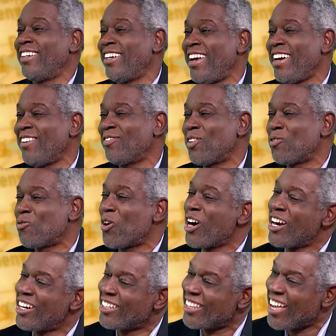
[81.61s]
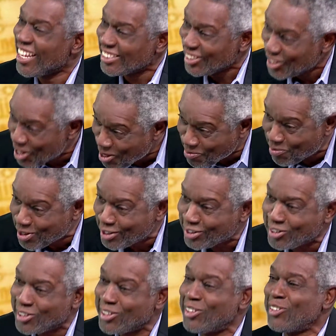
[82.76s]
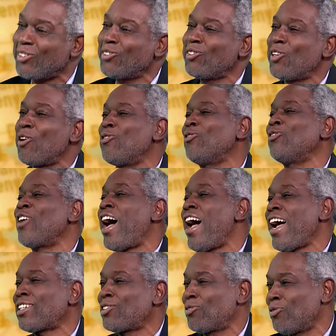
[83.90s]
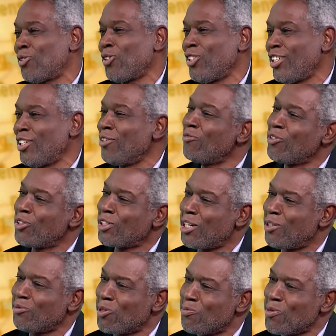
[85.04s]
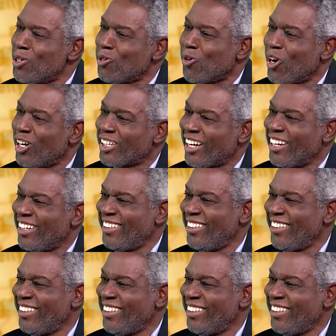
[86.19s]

ever wear that number, so don't ask for it if you come to Milwaukee.